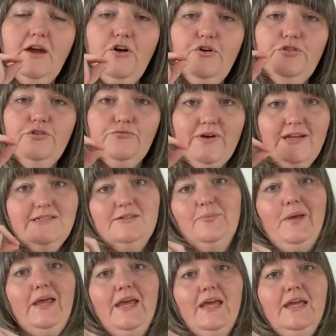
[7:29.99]
on the
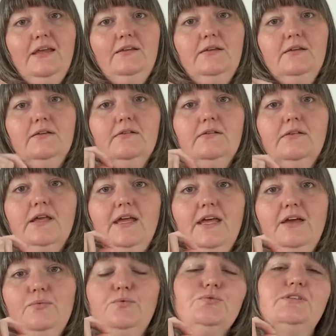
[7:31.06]
recipe,
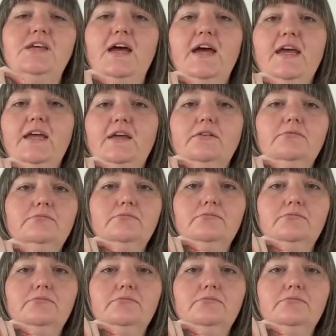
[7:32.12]
it will say